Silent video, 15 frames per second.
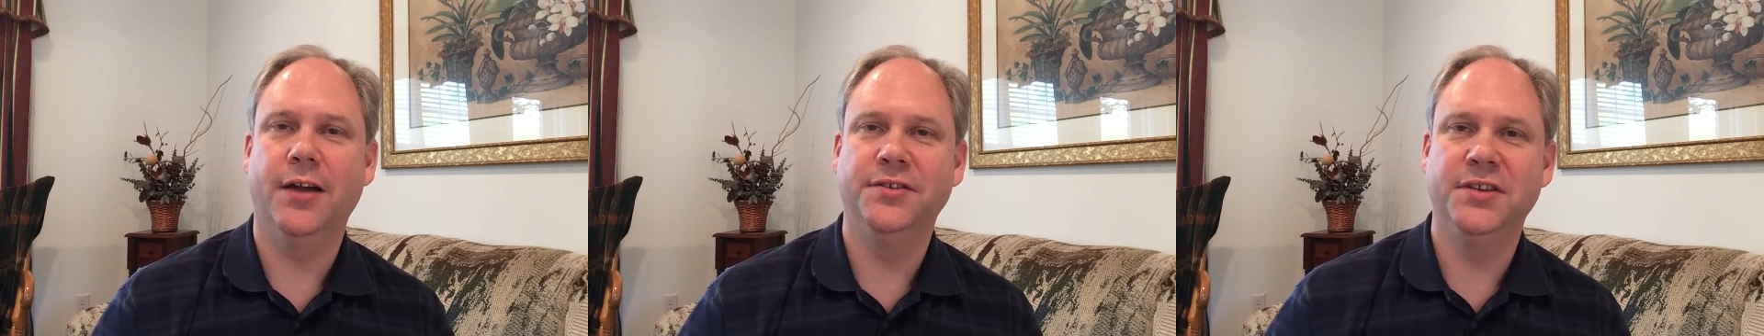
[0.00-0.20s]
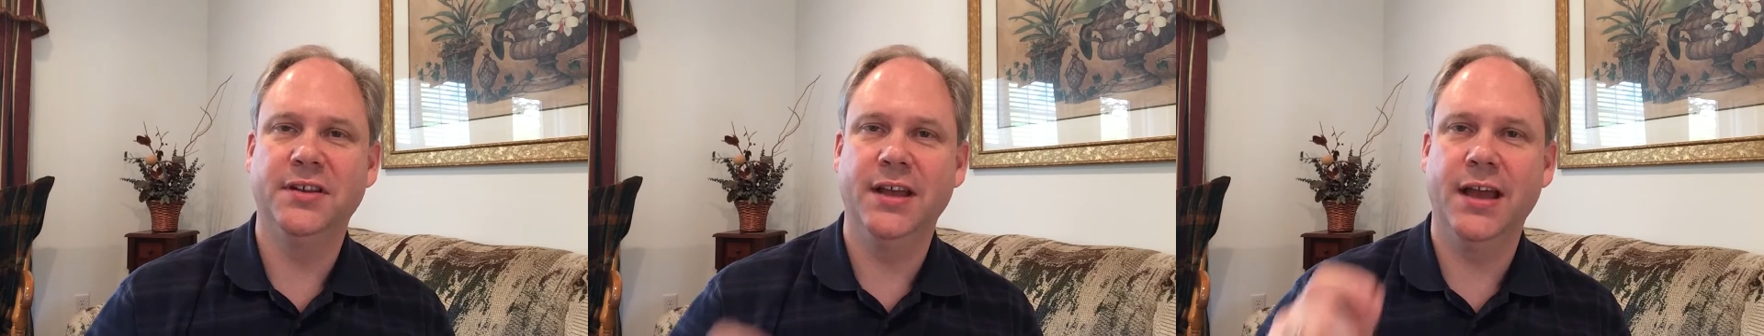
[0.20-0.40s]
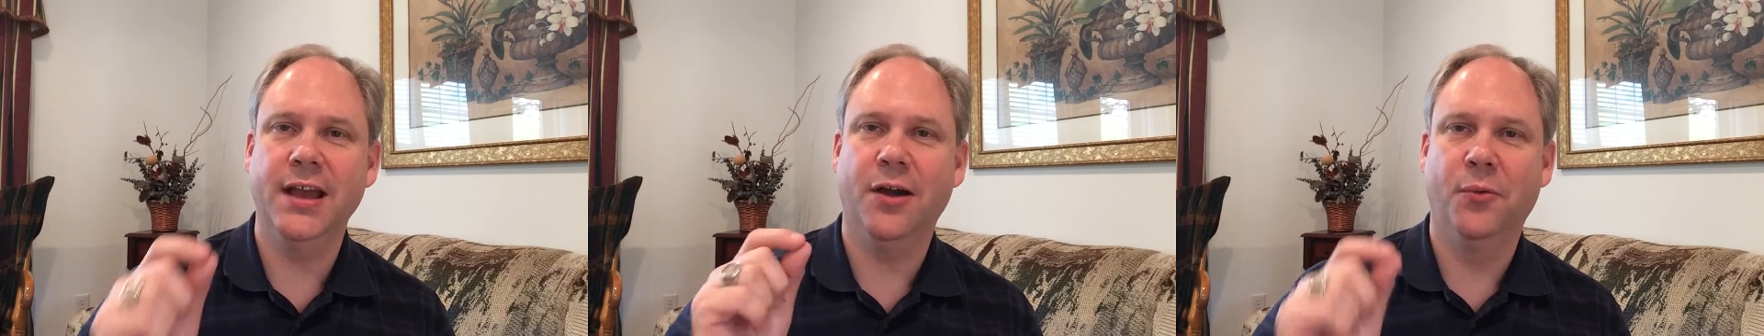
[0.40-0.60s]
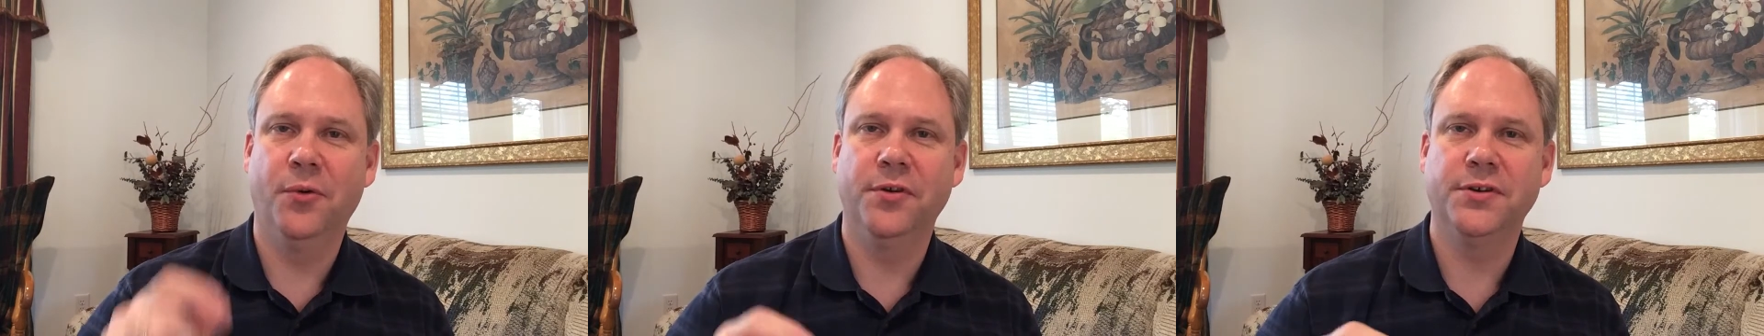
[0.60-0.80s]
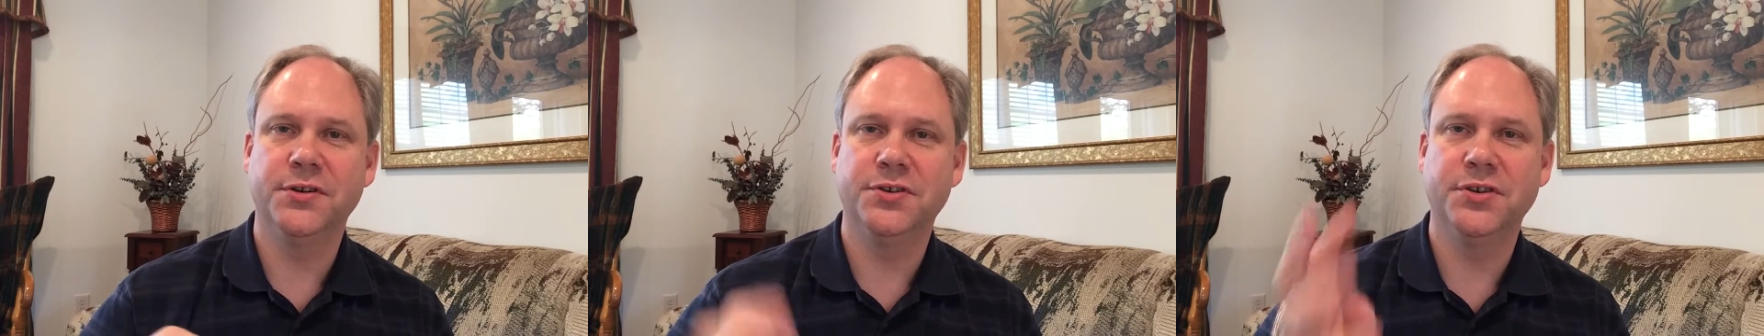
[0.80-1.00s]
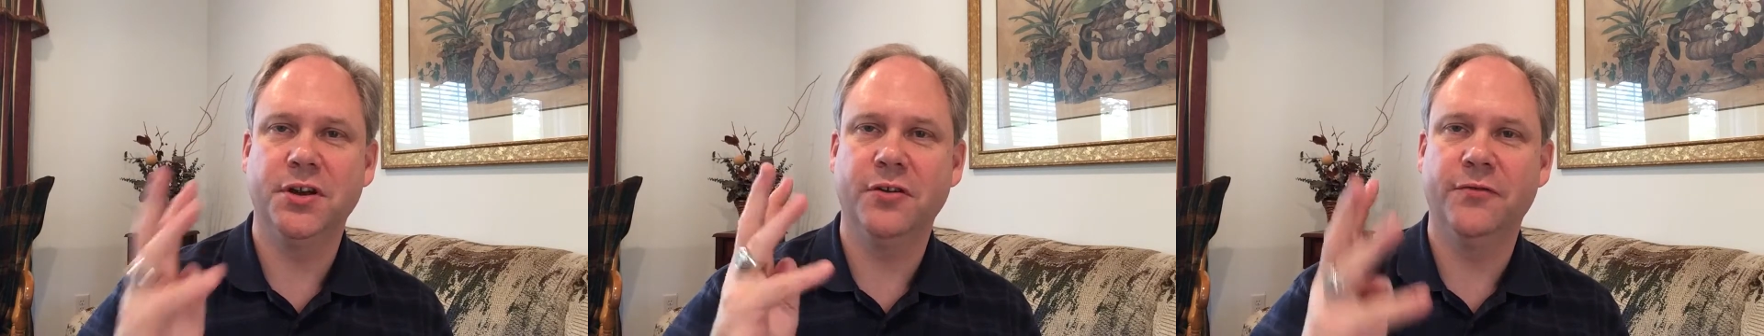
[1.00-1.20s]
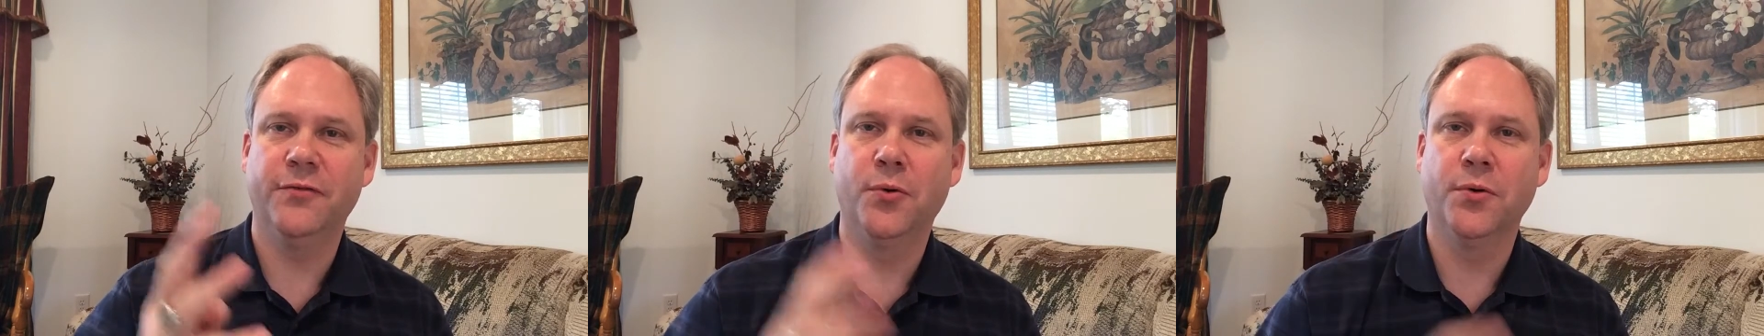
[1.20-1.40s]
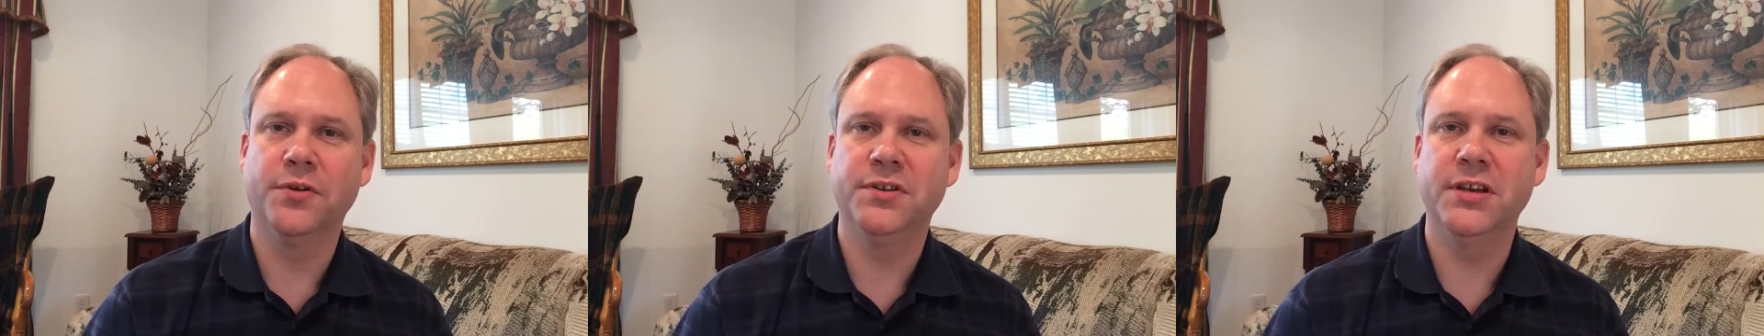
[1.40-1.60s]
today I wanted to share
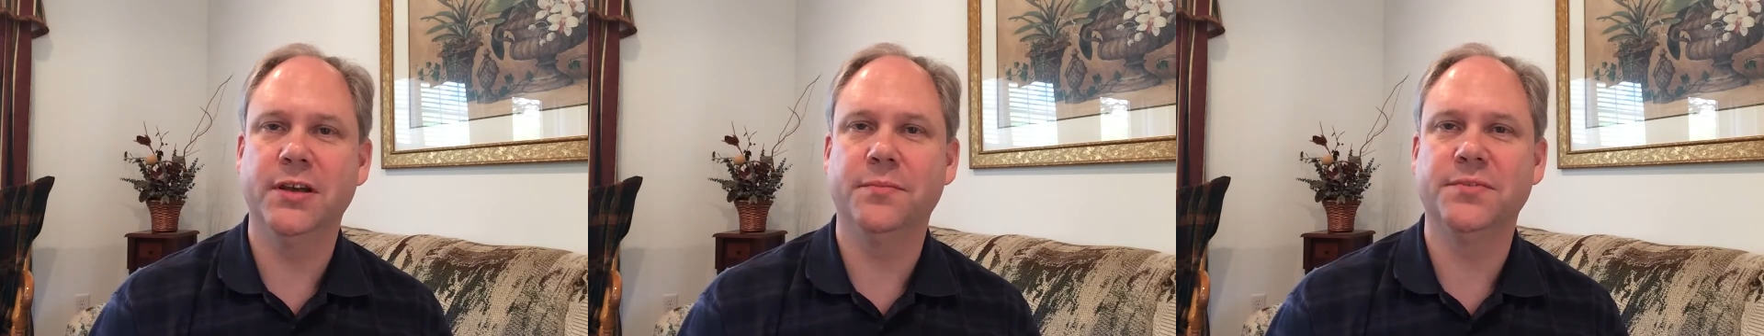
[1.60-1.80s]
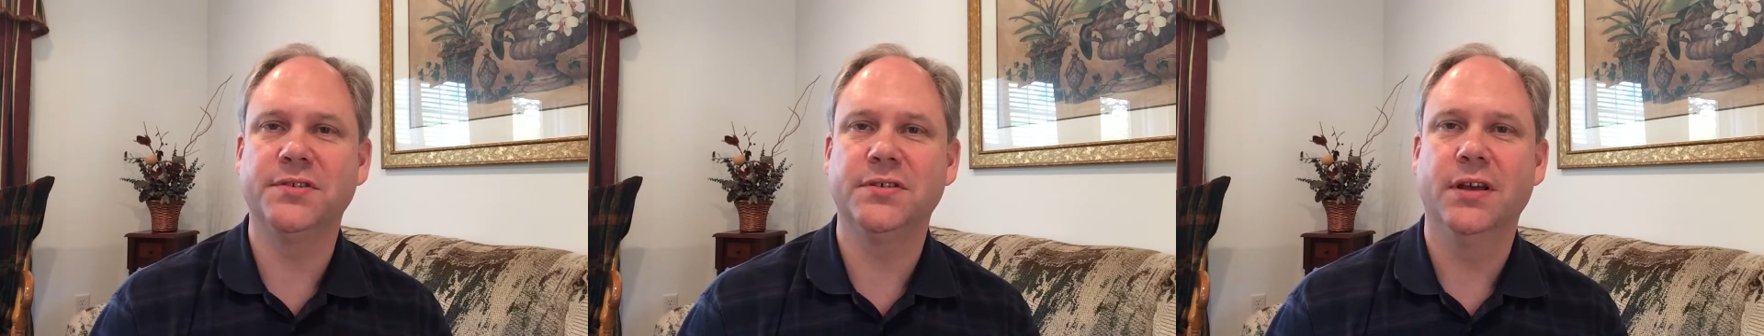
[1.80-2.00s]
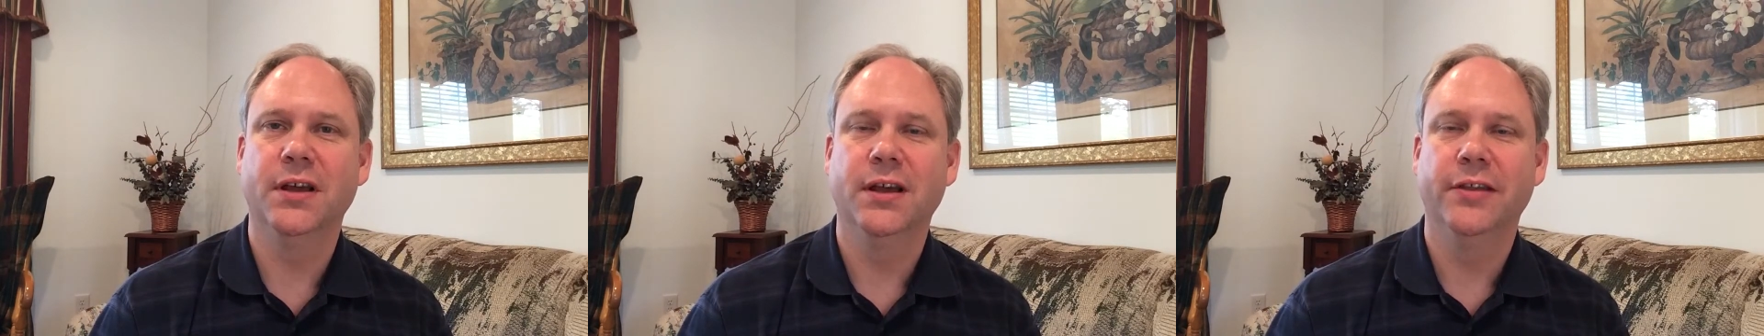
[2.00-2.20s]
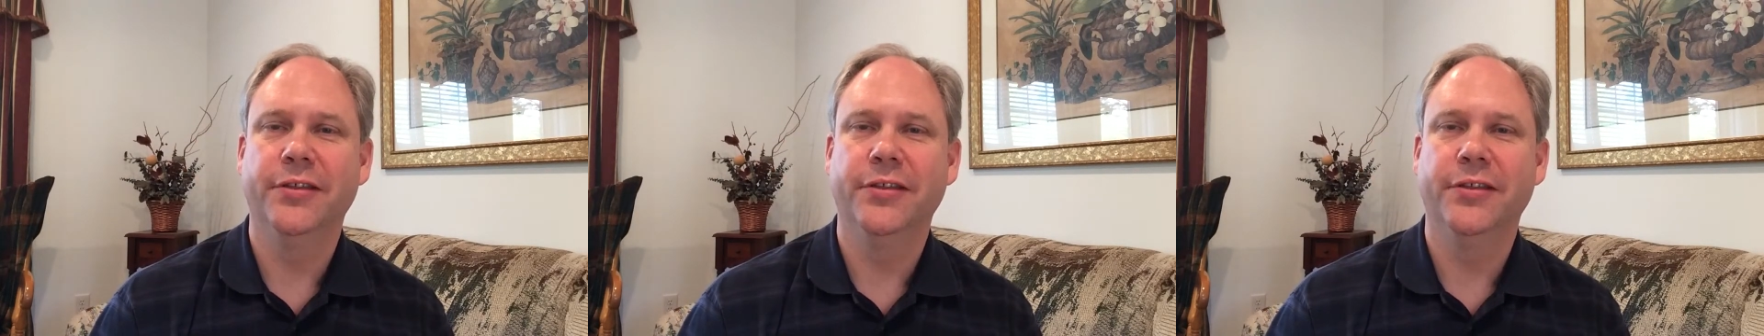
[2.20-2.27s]
4 tips